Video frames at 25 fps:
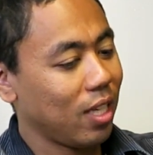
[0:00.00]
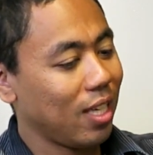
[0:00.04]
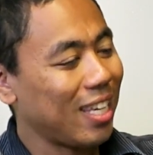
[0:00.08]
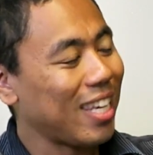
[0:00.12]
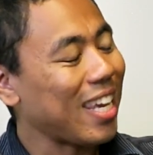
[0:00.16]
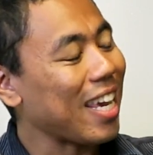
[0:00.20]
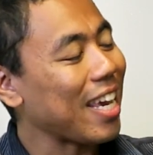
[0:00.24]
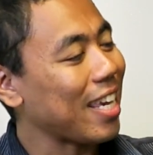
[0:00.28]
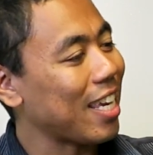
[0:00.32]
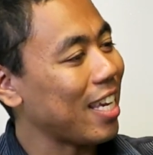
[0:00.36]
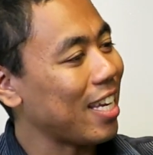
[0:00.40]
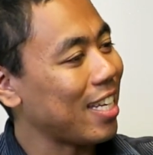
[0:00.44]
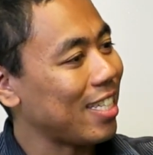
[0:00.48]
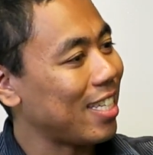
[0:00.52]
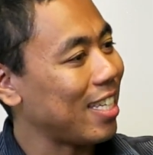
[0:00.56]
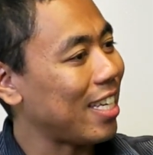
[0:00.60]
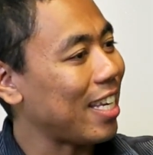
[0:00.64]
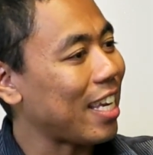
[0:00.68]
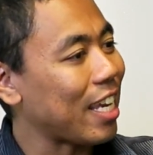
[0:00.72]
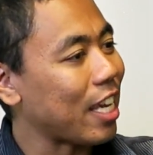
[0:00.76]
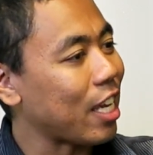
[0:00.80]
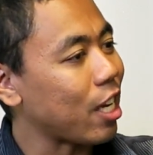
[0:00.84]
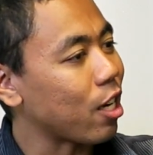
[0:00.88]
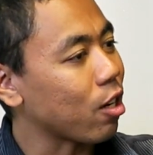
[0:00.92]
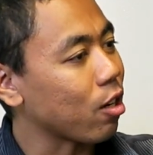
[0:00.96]
kick into
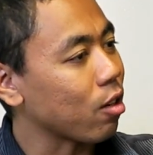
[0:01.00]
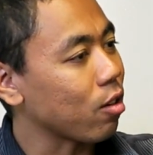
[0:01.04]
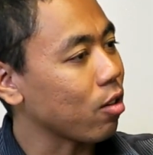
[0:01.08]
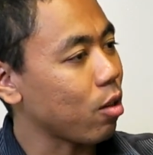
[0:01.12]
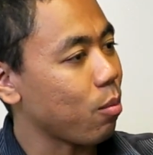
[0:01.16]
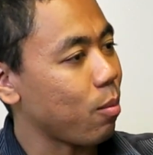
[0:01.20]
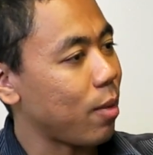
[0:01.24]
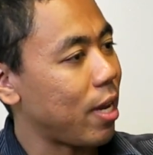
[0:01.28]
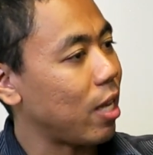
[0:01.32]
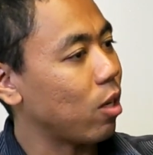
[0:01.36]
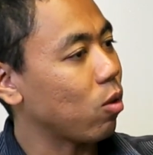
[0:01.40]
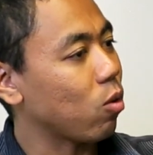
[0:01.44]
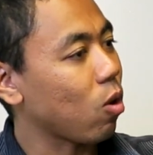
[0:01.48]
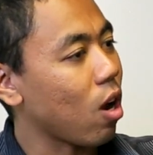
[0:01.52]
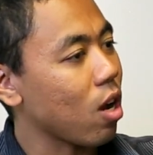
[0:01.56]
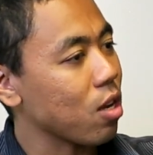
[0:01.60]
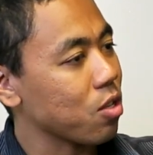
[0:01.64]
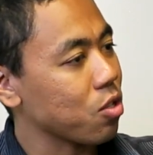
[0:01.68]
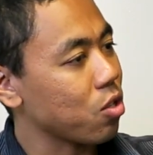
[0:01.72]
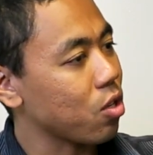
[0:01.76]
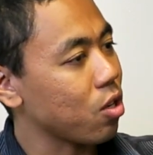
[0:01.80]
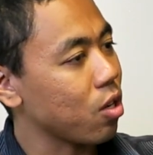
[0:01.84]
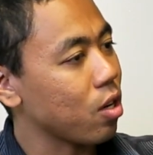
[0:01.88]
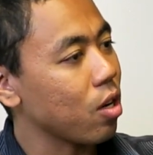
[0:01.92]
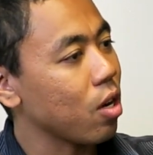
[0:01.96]
gear the main
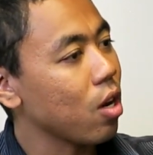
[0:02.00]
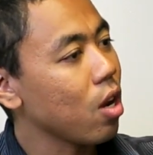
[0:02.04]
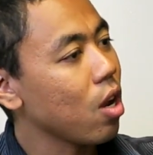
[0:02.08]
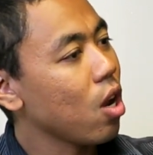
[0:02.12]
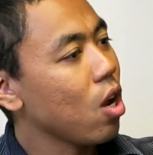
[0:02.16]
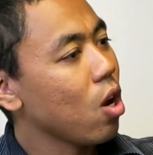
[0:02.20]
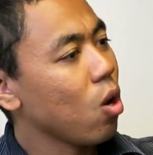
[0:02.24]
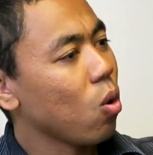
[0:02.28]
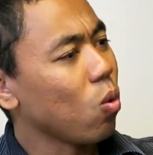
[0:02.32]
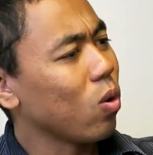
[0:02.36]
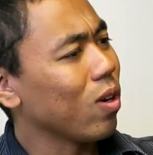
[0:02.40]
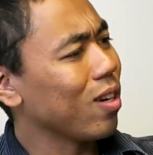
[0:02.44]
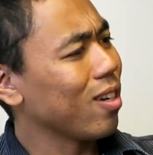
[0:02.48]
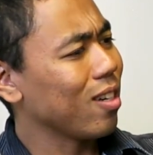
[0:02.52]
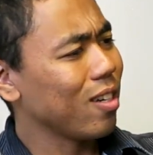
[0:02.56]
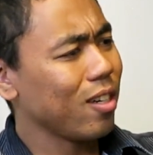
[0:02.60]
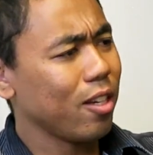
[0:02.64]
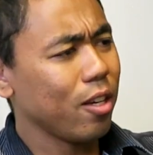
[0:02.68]
roster? What are